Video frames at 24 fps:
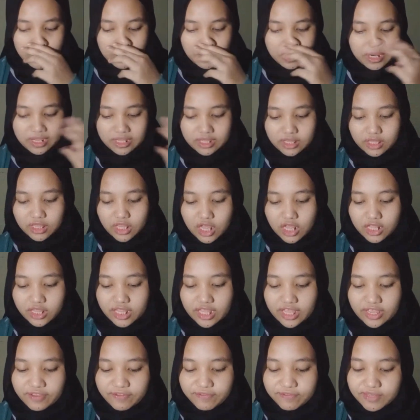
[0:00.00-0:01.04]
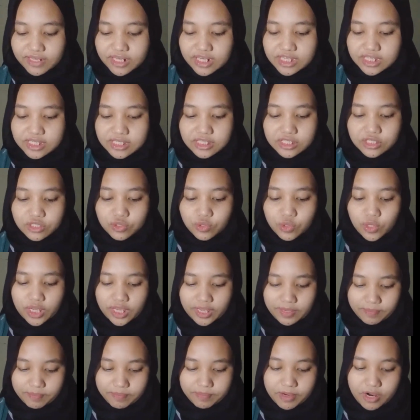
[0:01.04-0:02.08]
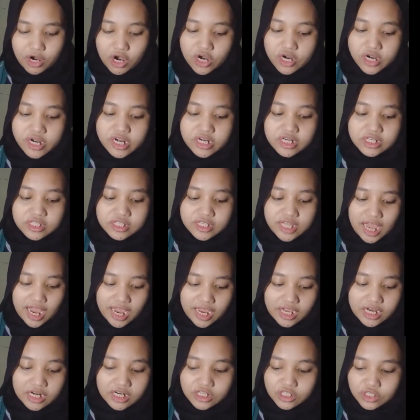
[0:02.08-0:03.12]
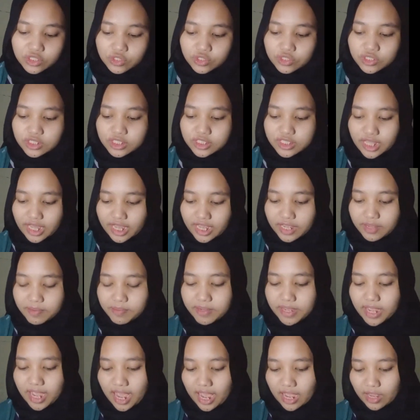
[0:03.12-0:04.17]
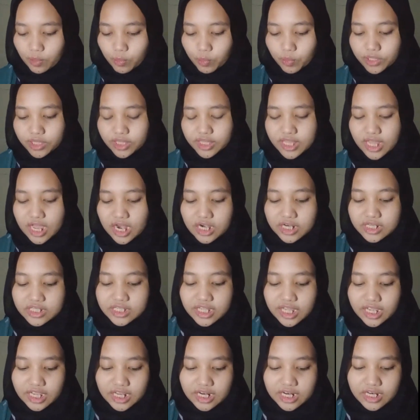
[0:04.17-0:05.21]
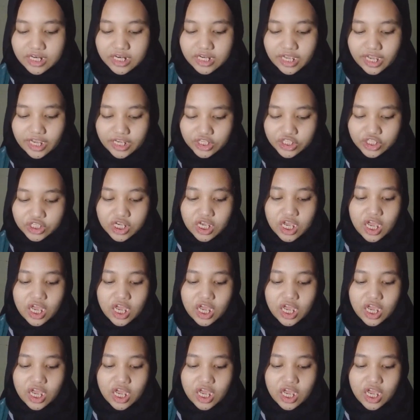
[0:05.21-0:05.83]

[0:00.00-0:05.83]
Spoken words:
did not even listen to him, ordered Tiger to stay behind with their second catch,